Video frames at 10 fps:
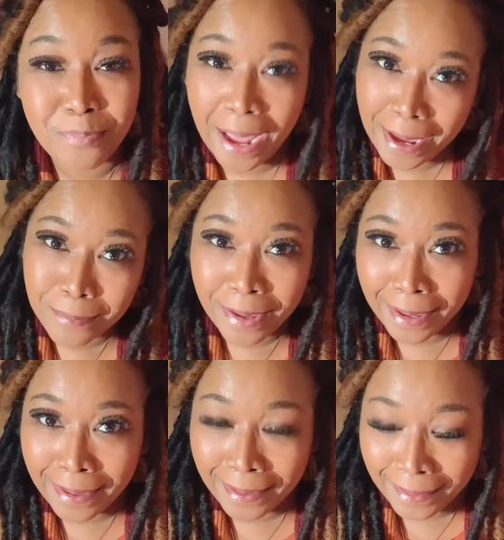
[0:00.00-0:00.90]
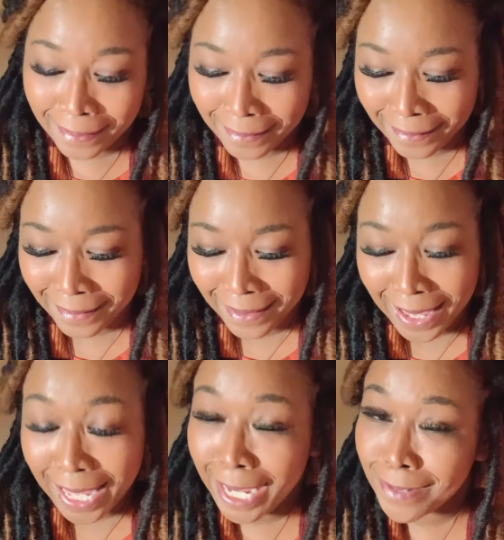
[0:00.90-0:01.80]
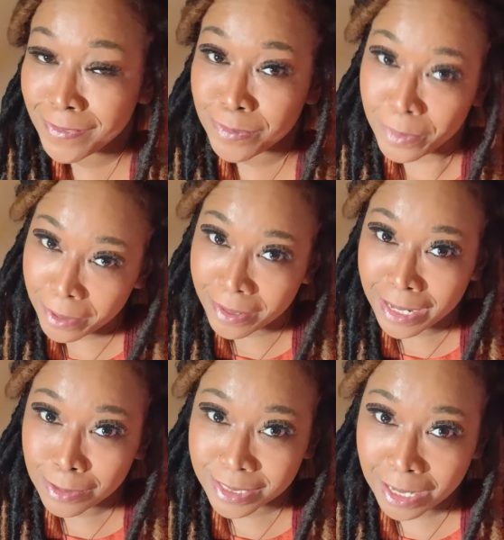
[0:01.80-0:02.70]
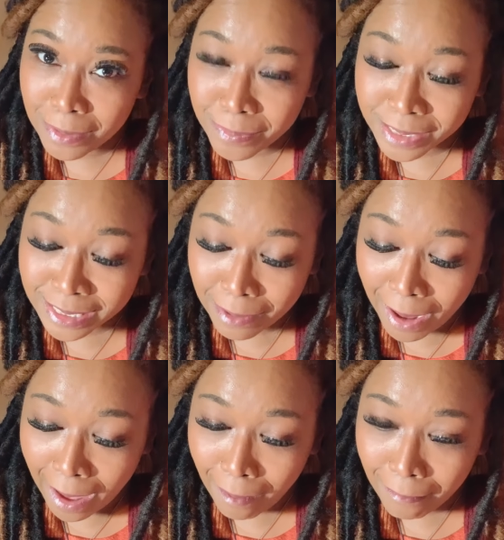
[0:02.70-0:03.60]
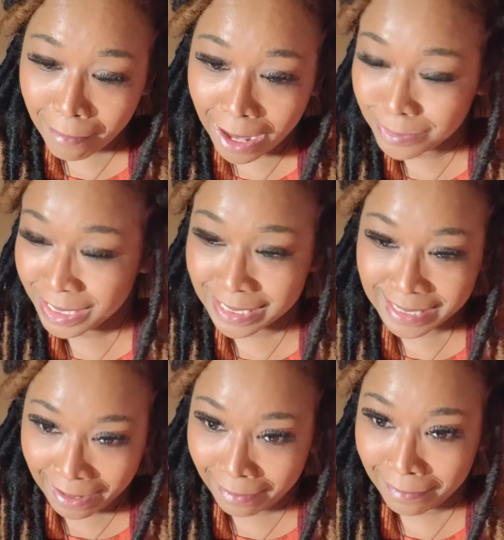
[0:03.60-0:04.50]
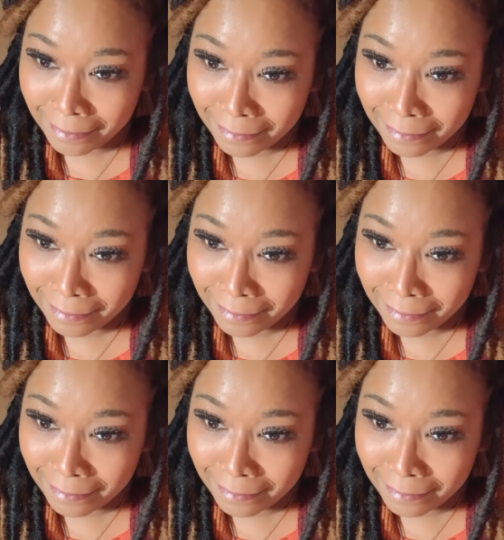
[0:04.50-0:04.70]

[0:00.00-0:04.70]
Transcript: Baby, if spirit don't show up and show out, I'm just saying.